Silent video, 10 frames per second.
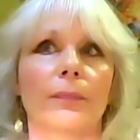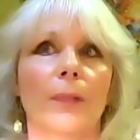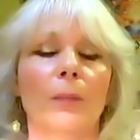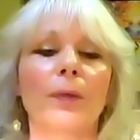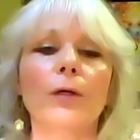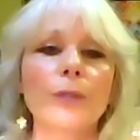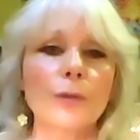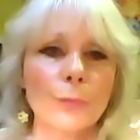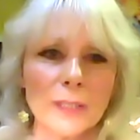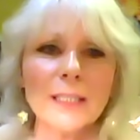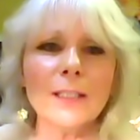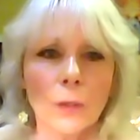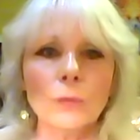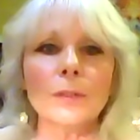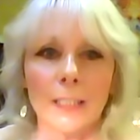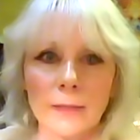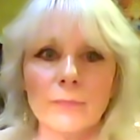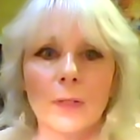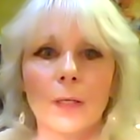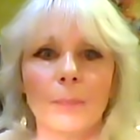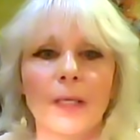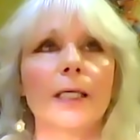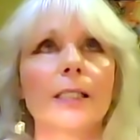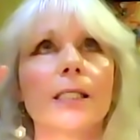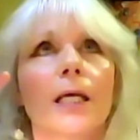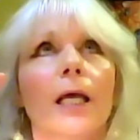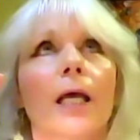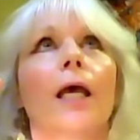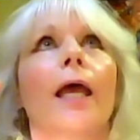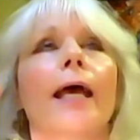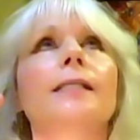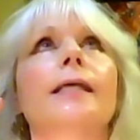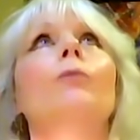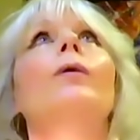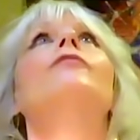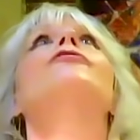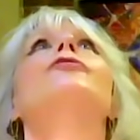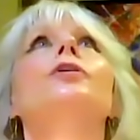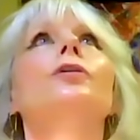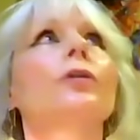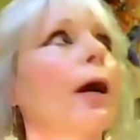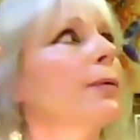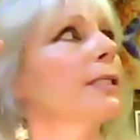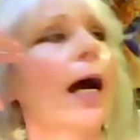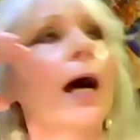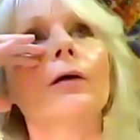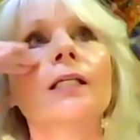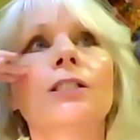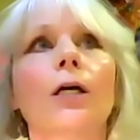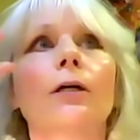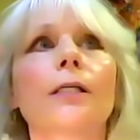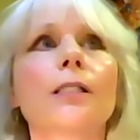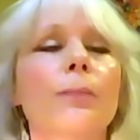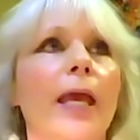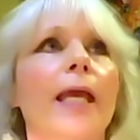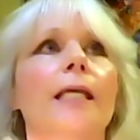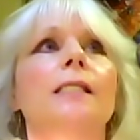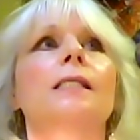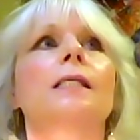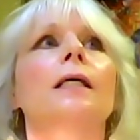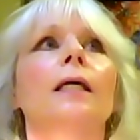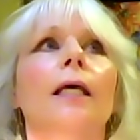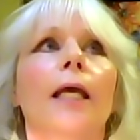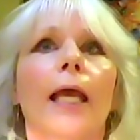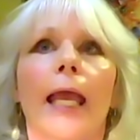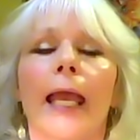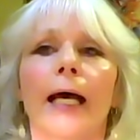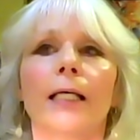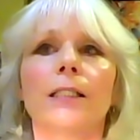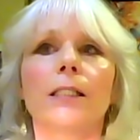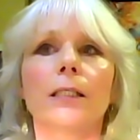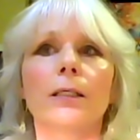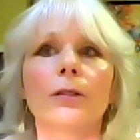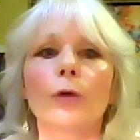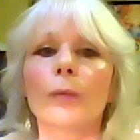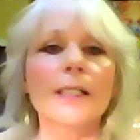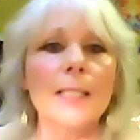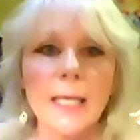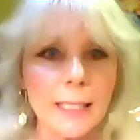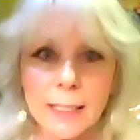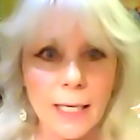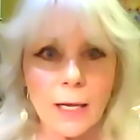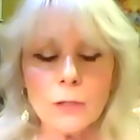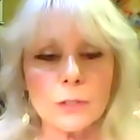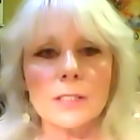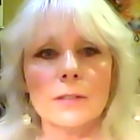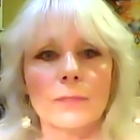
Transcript: But it was really lonely because as I went further, I was out in dark space, and there wasn't anything else.